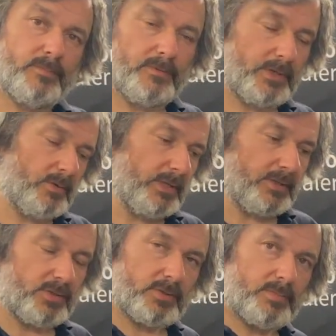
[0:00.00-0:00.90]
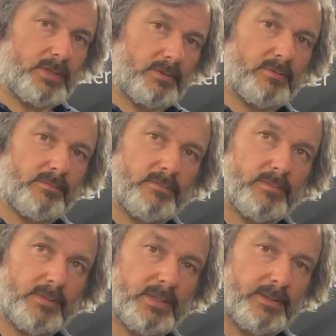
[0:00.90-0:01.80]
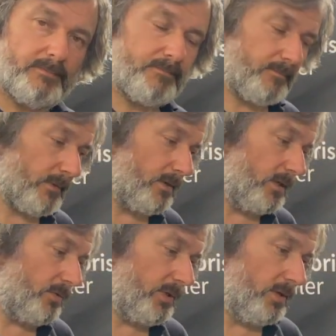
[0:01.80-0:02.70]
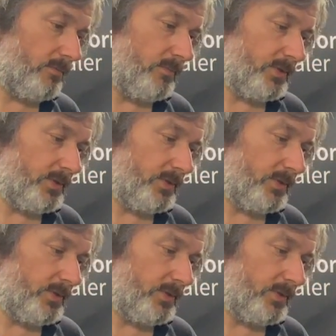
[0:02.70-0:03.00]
The video that's just been loaded up,